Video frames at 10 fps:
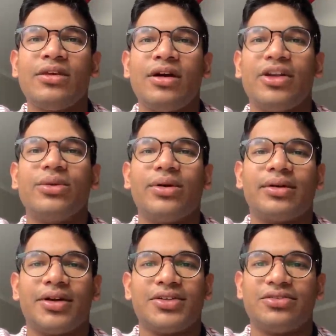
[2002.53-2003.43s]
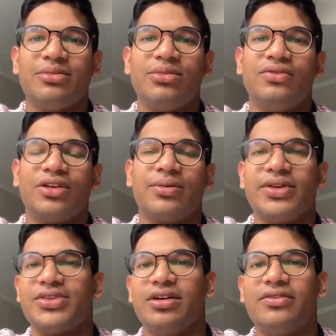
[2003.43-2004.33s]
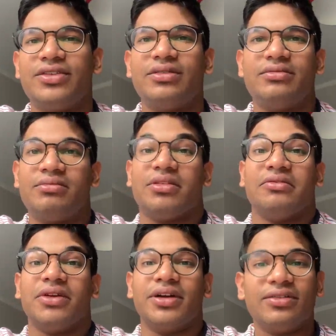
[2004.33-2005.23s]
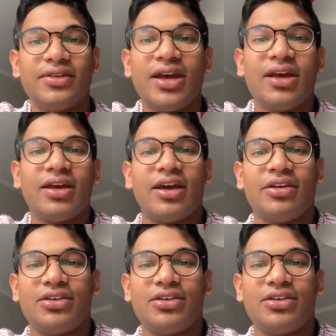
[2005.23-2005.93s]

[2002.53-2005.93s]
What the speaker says: I don't know why Crash removed your question after, but fair enough.